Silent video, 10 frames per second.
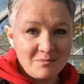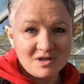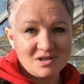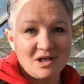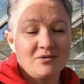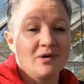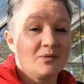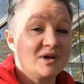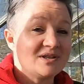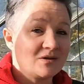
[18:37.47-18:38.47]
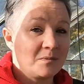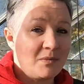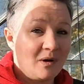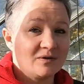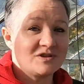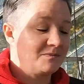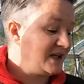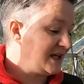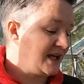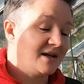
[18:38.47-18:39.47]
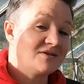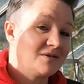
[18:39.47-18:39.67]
material as I possibly can